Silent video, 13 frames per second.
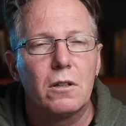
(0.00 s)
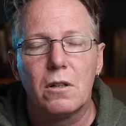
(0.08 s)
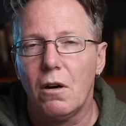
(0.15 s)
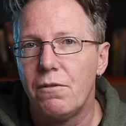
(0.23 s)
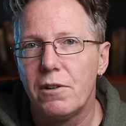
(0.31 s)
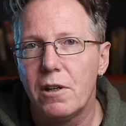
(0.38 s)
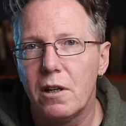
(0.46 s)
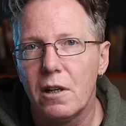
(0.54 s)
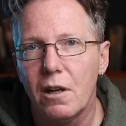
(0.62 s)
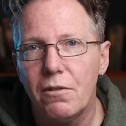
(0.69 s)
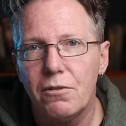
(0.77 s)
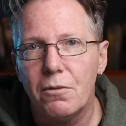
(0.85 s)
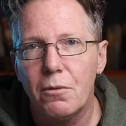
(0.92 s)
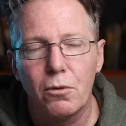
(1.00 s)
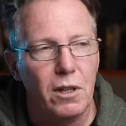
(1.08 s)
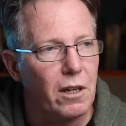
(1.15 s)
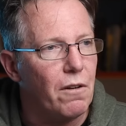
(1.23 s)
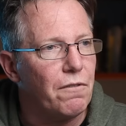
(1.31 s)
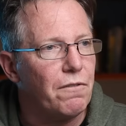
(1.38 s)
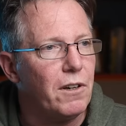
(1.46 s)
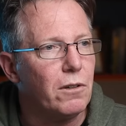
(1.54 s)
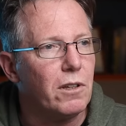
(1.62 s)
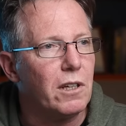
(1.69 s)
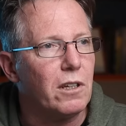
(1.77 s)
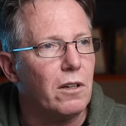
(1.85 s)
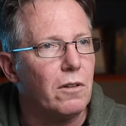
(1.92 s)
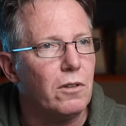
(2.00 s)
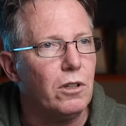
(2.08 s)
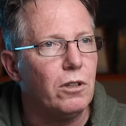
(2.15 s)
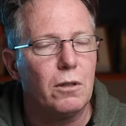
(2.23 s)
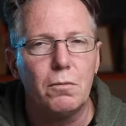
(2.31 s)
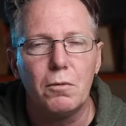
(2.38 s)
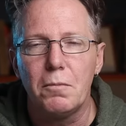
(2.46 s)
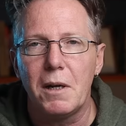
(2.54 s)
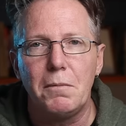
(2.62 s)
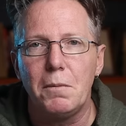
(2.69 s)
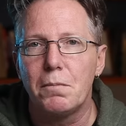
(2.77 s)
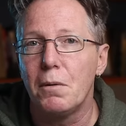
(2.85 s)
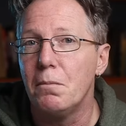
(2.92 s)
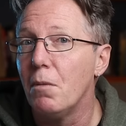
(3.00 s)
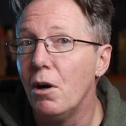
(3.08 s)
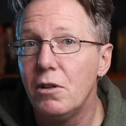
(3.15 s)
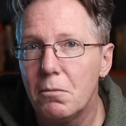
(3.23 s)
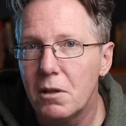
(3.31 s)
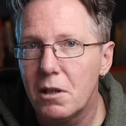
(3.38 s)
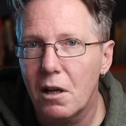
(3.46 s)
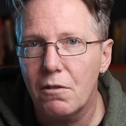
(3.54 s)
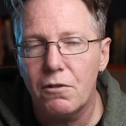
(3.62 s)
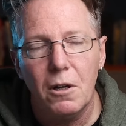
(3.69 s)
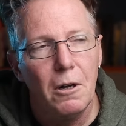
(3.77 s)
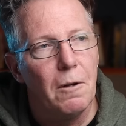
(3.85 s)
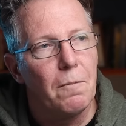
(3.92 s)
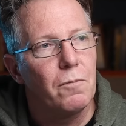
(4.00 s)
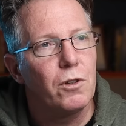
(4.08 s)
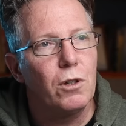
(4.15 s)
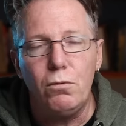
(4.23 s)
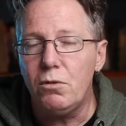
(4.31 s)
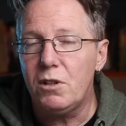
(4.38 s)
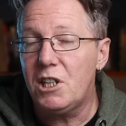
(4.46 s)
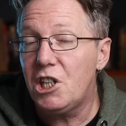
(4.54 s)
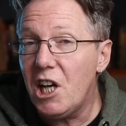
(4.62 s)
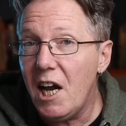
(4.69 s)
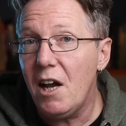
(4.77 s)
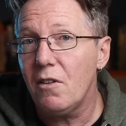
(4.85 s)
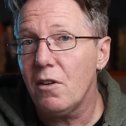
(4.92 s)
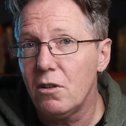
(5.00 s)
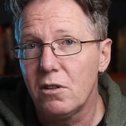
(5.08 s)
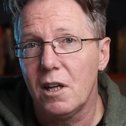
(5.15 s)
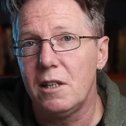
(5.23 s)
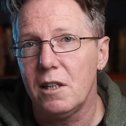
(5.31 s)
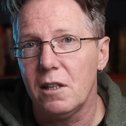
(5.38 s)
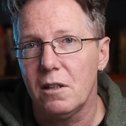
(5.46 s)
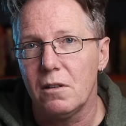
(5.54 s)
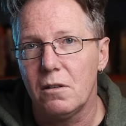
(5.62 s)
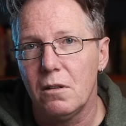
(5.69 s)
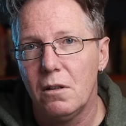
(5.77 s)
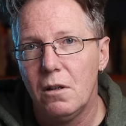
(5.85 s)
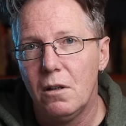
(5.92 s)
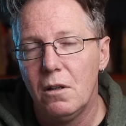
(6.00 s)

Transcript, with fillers: confident enough or they don't feel that YouTube will maybe promote them enough to share those ideas.